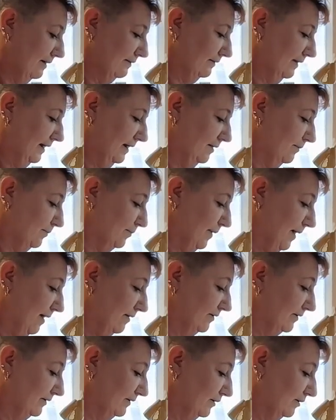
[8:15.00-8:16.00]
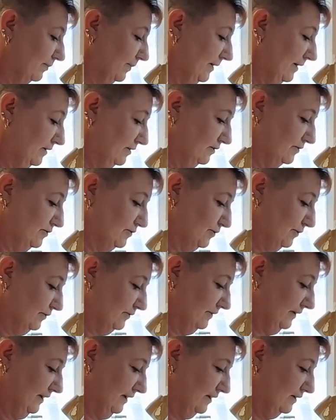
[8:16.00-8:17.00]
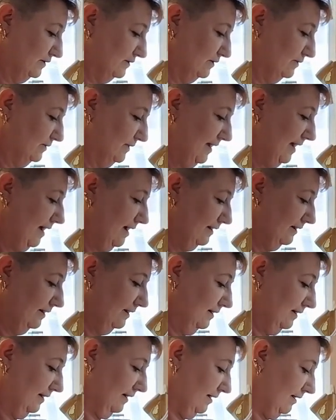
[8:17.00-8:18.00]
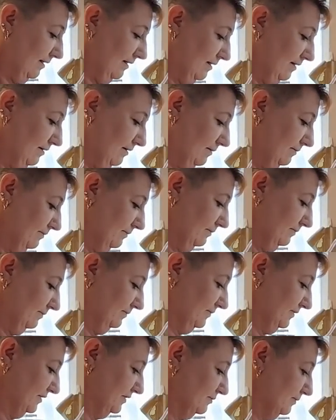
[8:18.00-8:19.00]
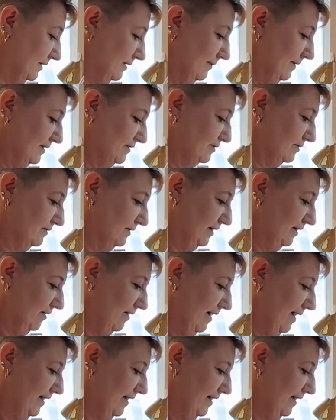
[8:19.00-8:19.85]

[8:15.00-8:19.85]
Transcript: and let it brown a little bit, you certainly can do that. Just want to make sure that your